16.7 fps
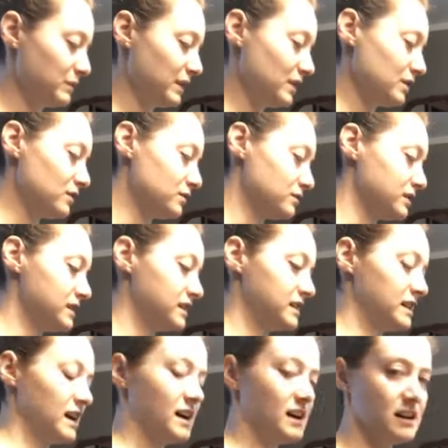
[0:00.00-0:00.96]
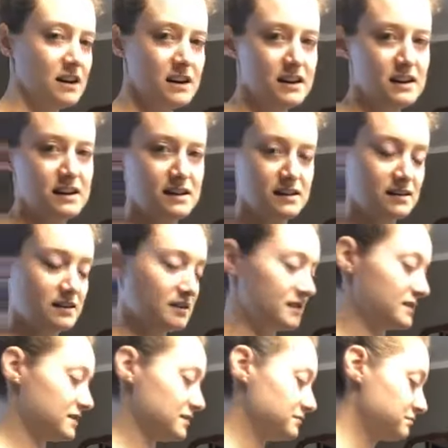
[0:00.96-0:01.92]
Pillow
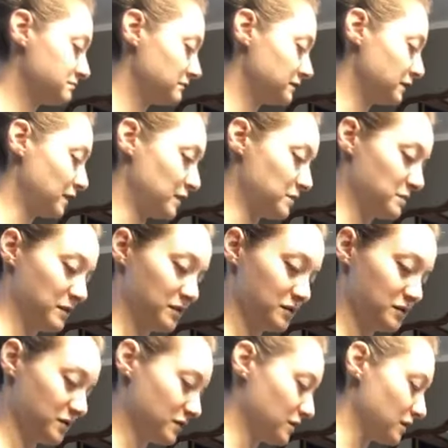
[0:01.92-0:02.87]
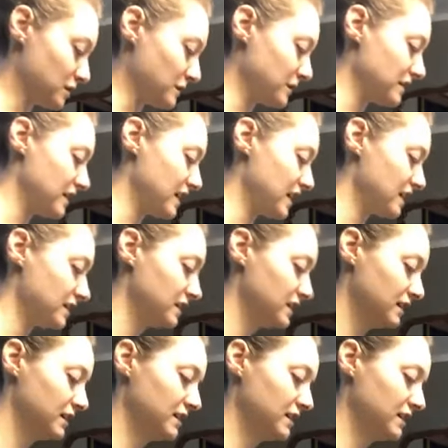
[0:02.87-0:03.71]
size, if anybody was wondering about that.